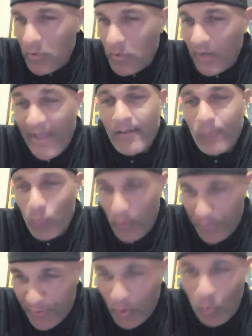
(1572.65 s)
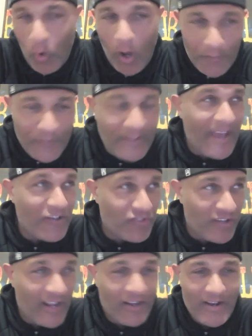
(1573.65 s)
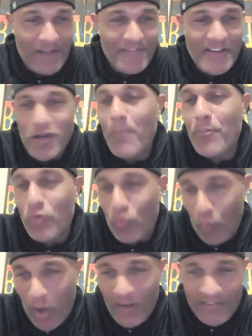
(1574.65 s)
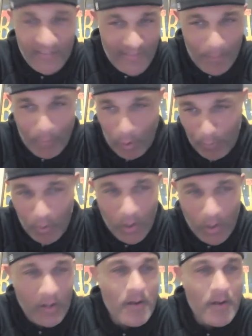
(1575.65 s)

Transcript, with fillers: again, with the qualification, I could have the number wrong. It's in that ballpark.